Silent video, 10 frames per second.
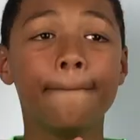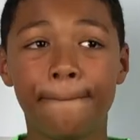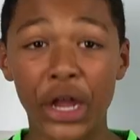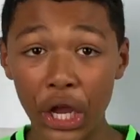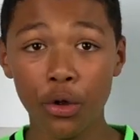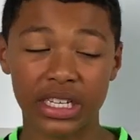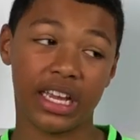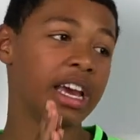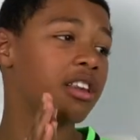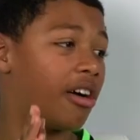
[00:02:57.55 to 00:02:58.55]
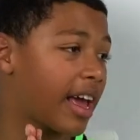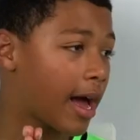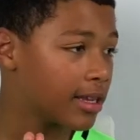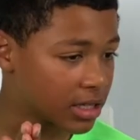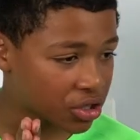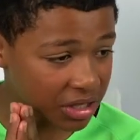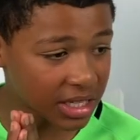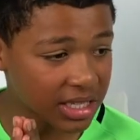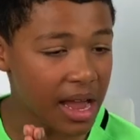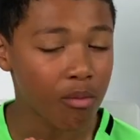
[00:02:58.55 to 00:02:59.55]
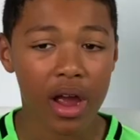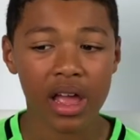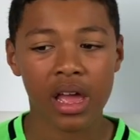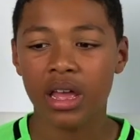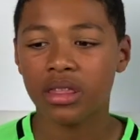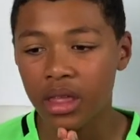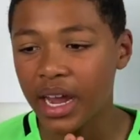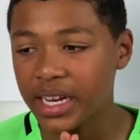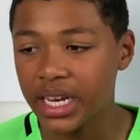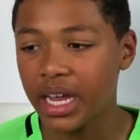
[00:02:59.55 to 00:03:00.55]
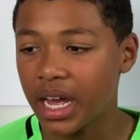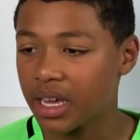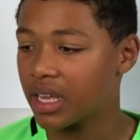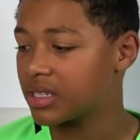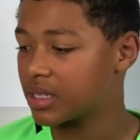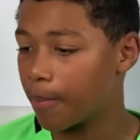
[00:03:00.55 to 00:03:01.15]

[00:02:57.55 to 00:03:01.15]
beauty, like just the same way that he did against